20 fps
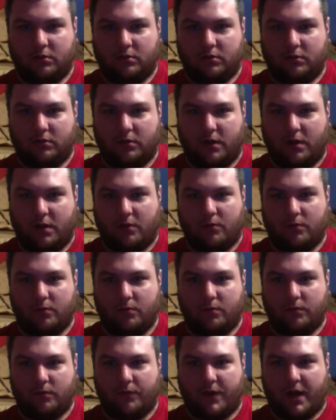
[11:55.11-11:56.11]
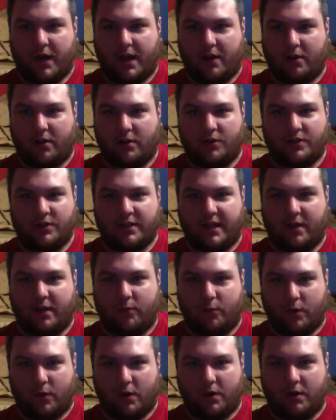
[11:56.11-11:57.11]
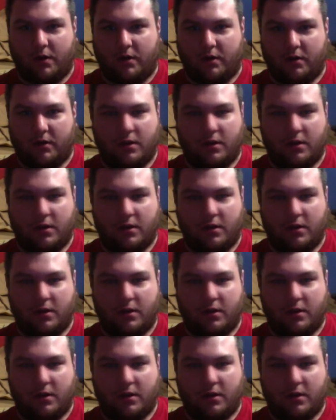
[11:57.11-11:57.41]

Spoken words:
you know, they're not going to understand a word.